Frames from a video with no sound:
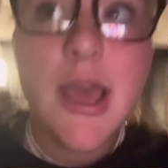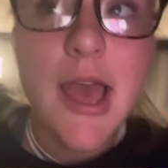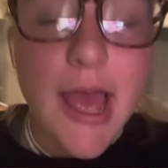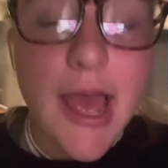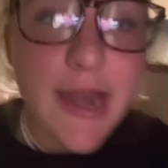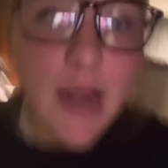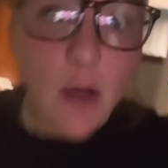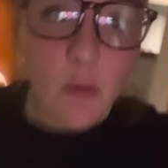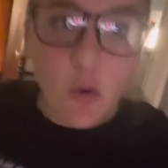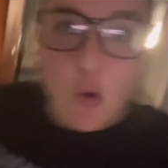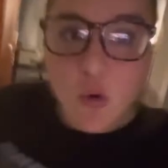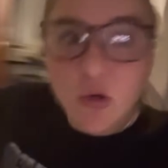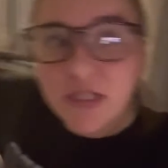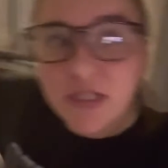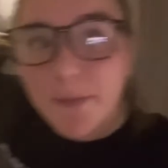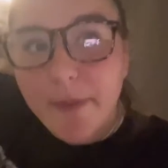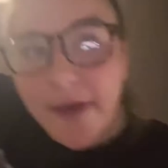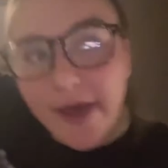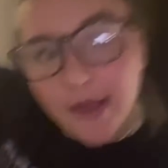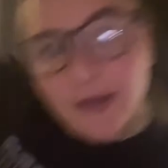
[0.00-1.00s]
and now we're going
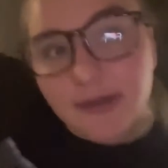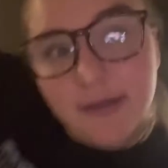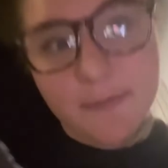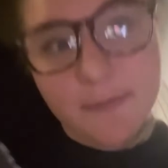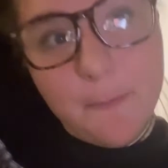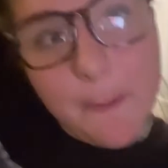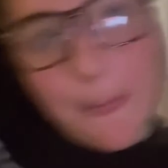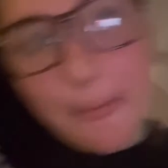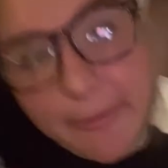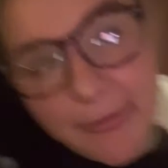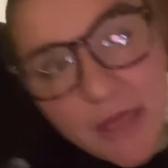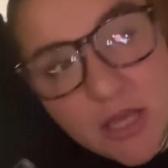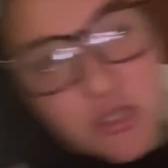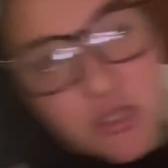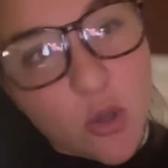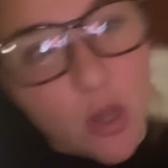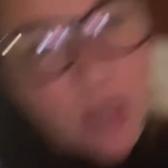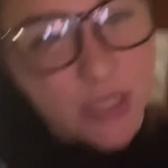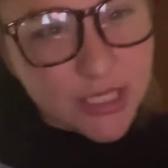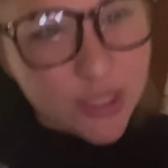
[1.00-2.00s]
to bed.
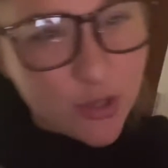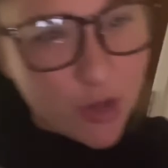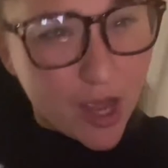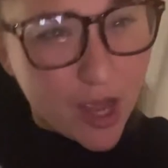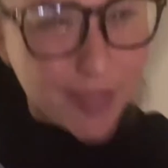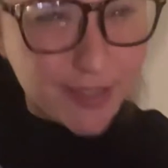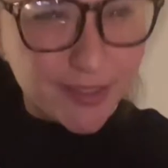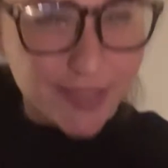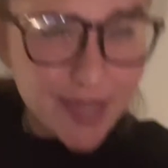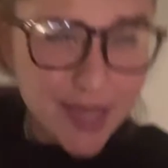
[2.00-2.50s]
So I'll see you guys